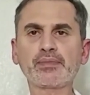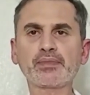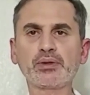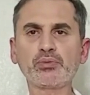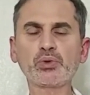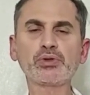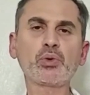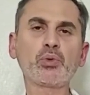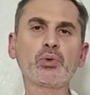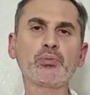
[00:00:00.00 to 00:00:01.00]
Of course,
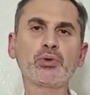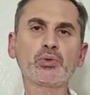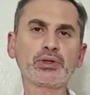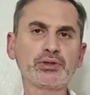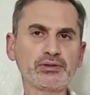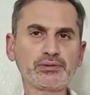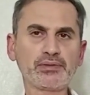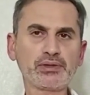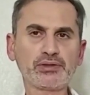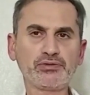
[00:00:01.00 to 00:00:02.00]
don't overdo it.
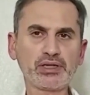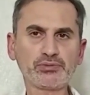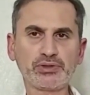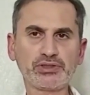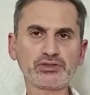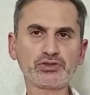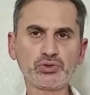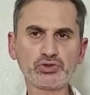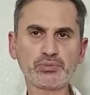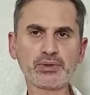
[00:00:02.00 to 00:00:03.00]
A 5%
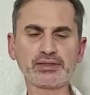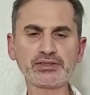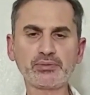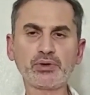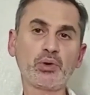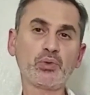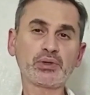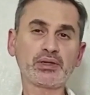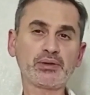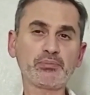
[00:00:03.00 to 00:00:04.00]
solution might seem low,
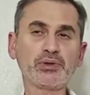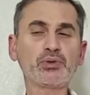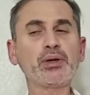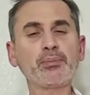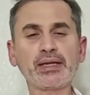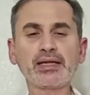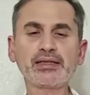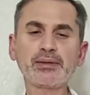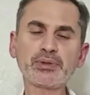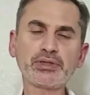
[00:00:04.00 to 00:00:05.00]
but you can make a
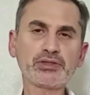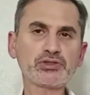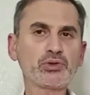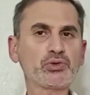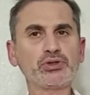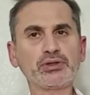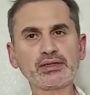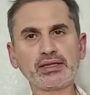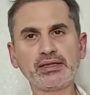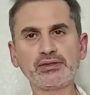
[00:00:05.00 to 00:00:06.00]
10% solution
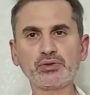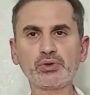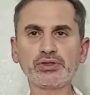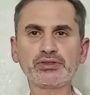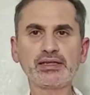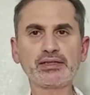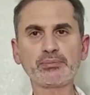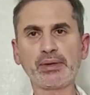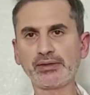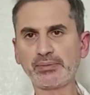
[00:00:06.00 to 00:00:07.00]
if you understand the
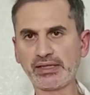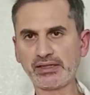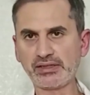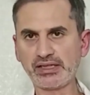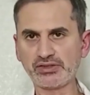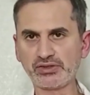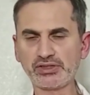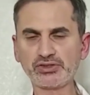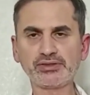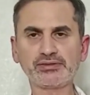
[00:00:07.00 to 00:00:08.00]
mathematical
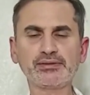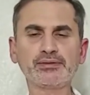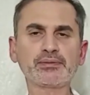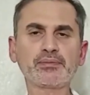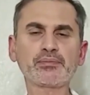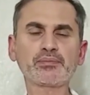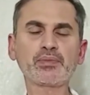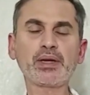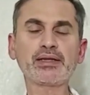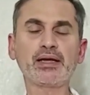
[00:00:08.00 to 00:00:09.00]
calculation.
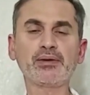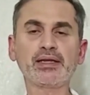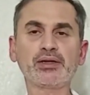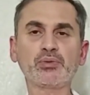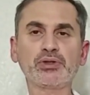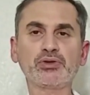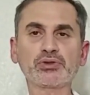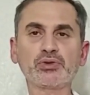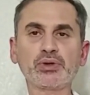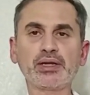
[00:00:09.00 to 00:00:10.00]
Write down any
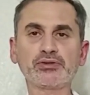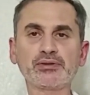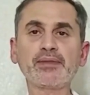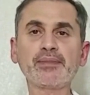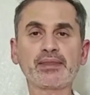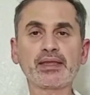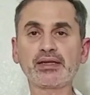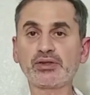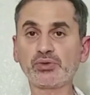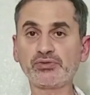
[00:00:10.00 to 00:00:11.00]
questions you have,
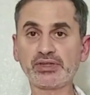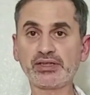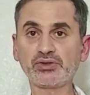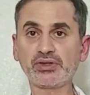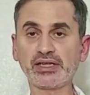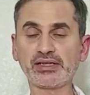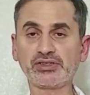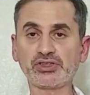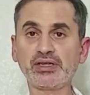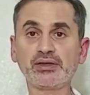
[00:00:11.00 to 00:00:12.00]
and don't forget to like
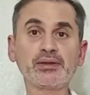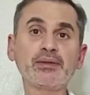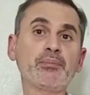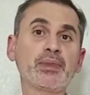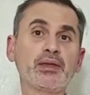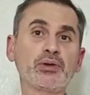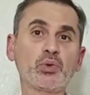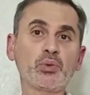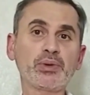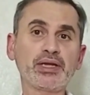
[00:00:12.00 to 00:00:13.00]
and share, because
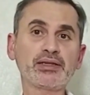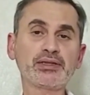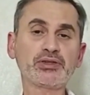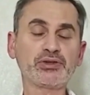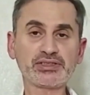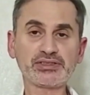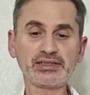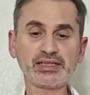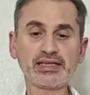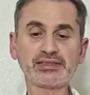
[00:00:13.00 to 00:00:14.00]
normally I teach these in
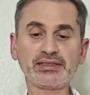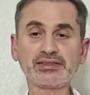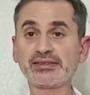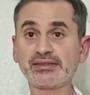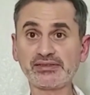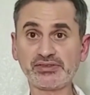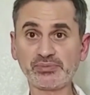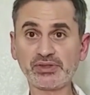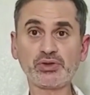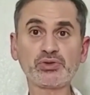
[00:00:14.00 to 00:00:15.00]
classes,
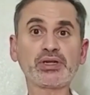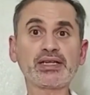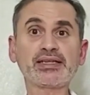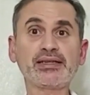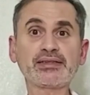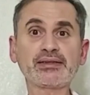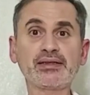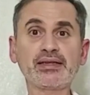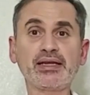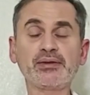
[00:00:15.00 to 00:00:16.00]
special trainings,
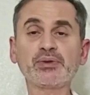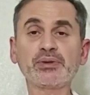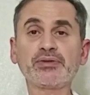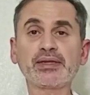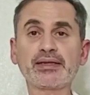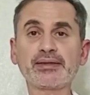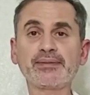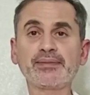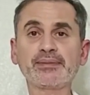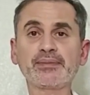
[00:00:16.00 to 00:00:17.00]
and for a fee.
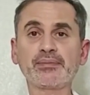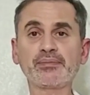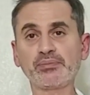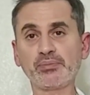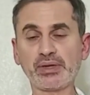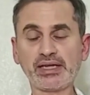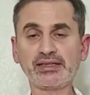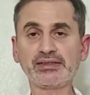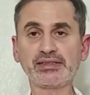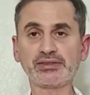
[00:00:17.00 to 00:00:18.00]
We let
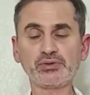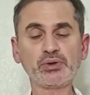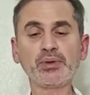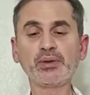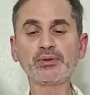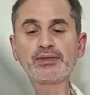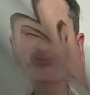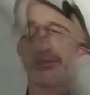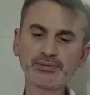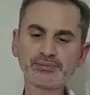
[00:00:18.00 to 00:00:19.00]
it sit for about
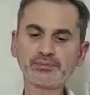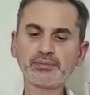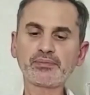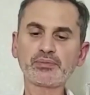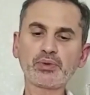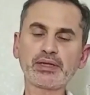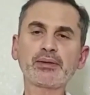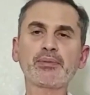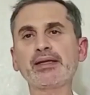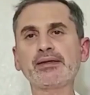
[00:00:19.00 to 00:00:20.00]
20
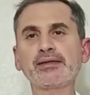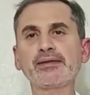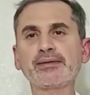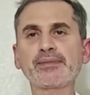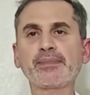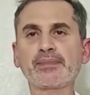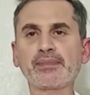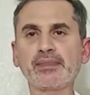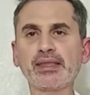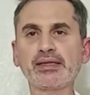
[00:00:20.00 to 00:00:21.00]
minutes,
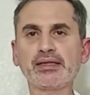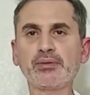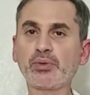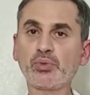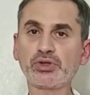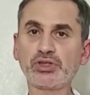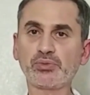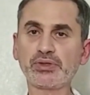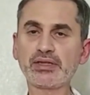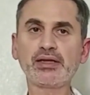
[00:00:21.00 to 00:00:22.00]
and then we wash it
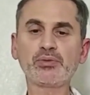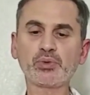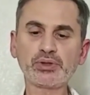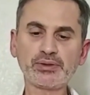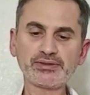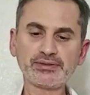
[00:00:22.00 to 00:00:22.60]
with nice water.